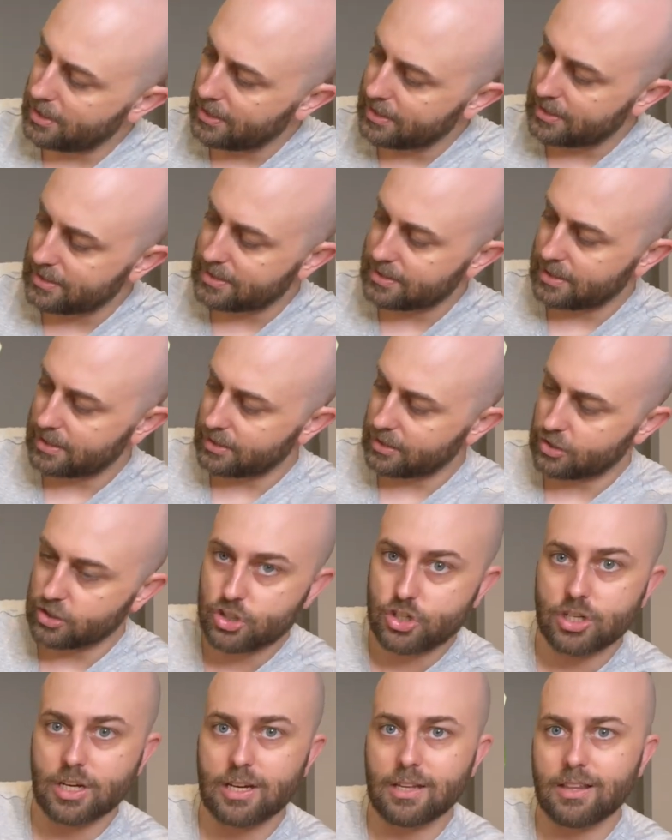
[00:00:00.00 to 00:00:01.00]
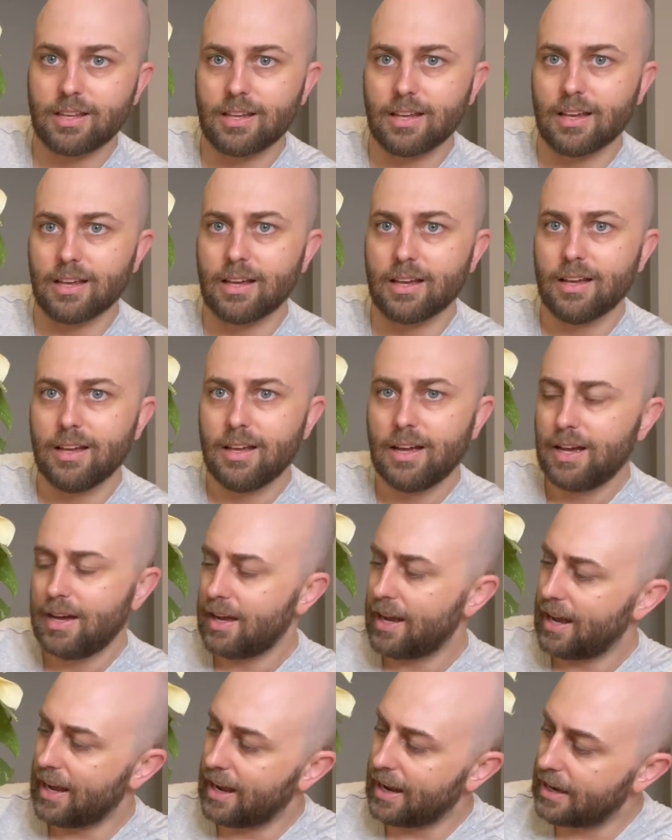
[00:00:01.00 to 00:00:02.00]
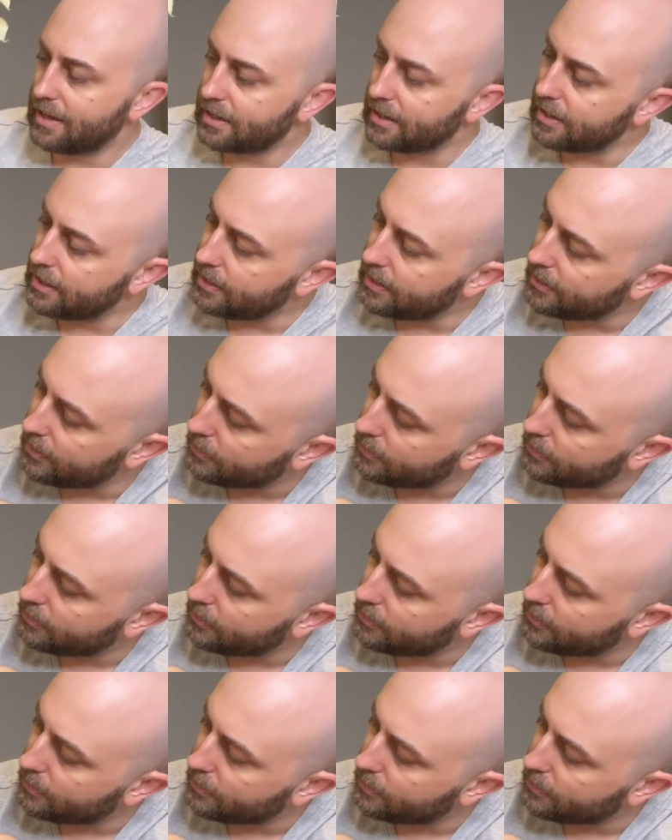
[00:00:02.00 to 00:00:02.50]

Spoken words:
that it is under the sheath here, and it